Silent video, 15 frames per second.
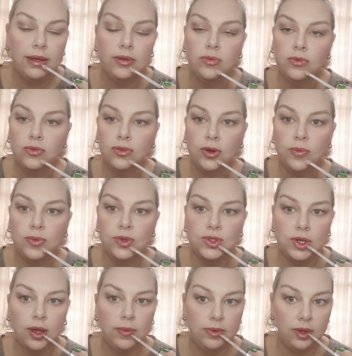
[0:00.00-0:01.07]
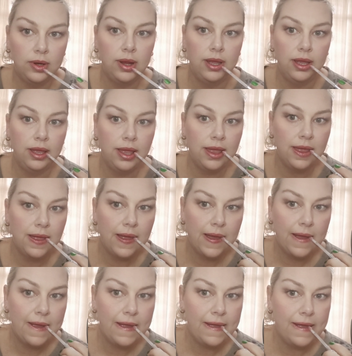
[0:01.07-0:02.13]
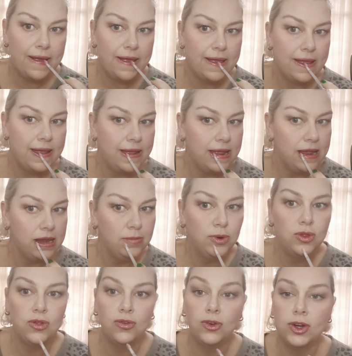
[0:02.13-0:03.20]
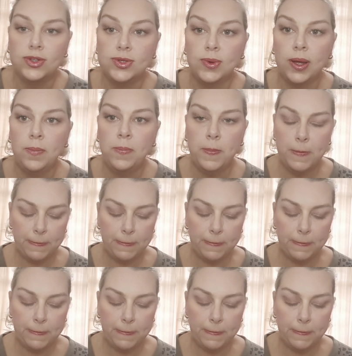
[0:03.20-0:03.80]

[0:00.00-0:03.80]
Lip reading: From the time that I bought the first one,